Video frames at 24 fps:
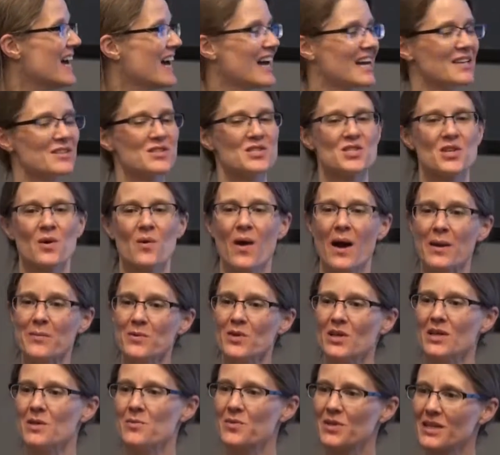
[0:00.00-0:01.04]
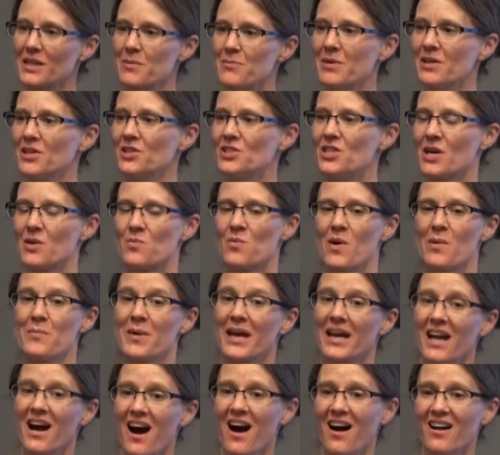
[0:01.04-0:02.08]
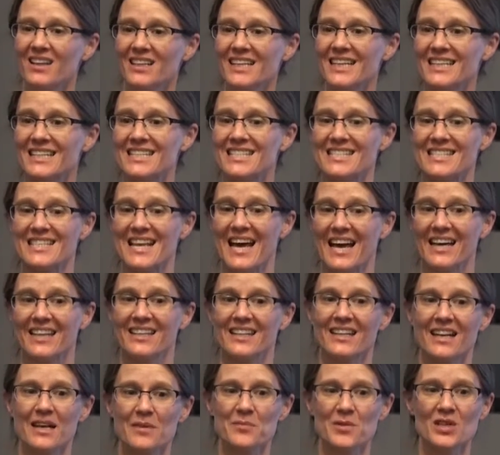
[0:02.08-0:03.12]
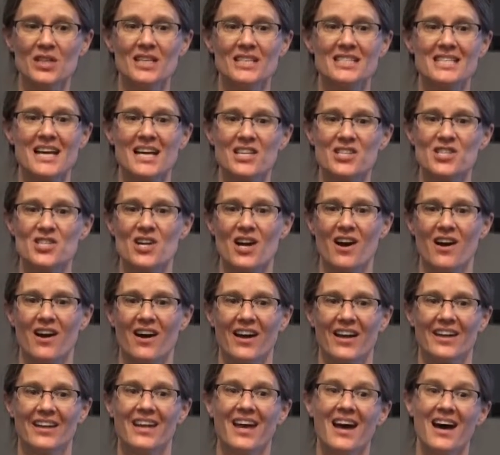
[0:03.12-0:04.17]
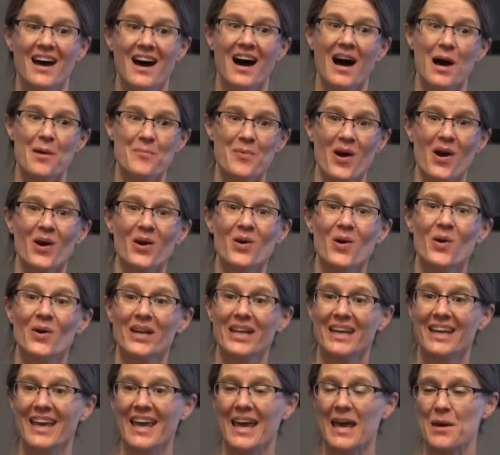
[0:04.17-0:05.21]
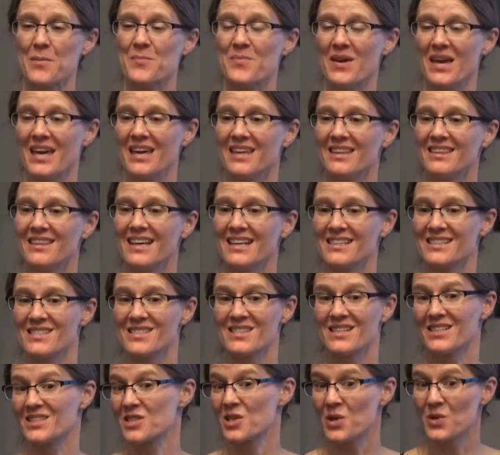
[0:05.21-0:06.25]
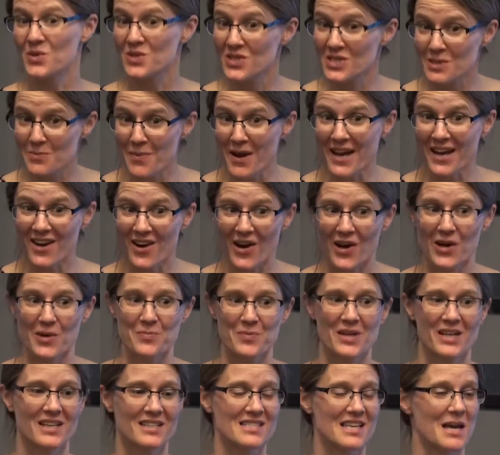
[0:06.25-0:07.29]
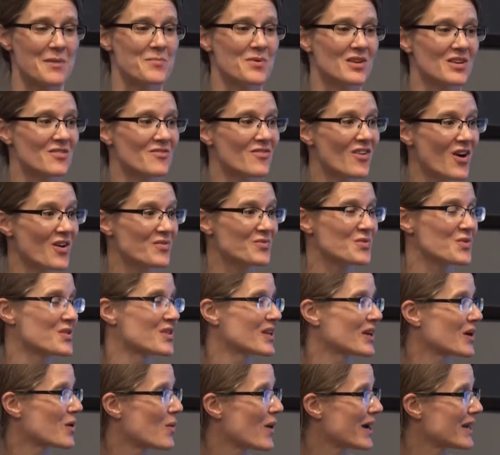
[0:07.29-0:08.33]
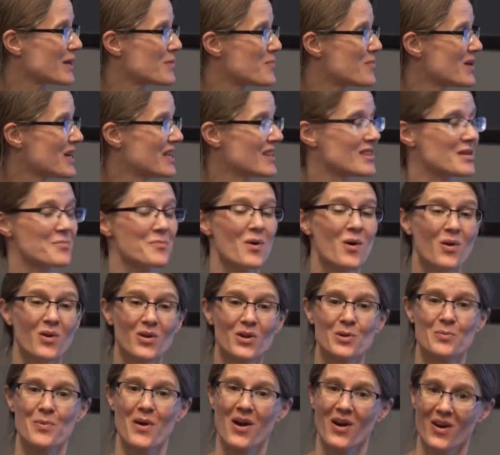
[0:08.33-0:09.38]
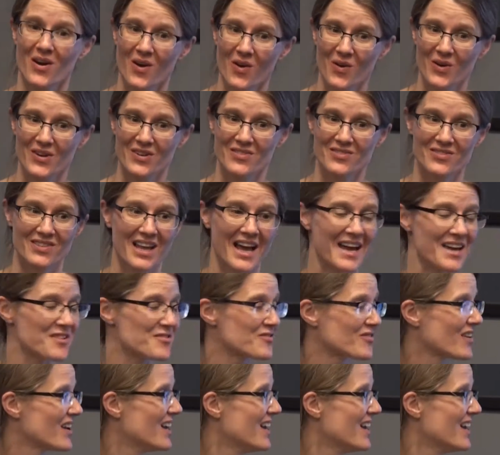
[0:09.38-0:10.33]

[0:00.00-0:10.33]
And so I'm going to really build on what my colleagues said, and I'm going to touch on a barcoding campaign that's close to my heart because I've been involved with it quite a bit, the polar barcode of life.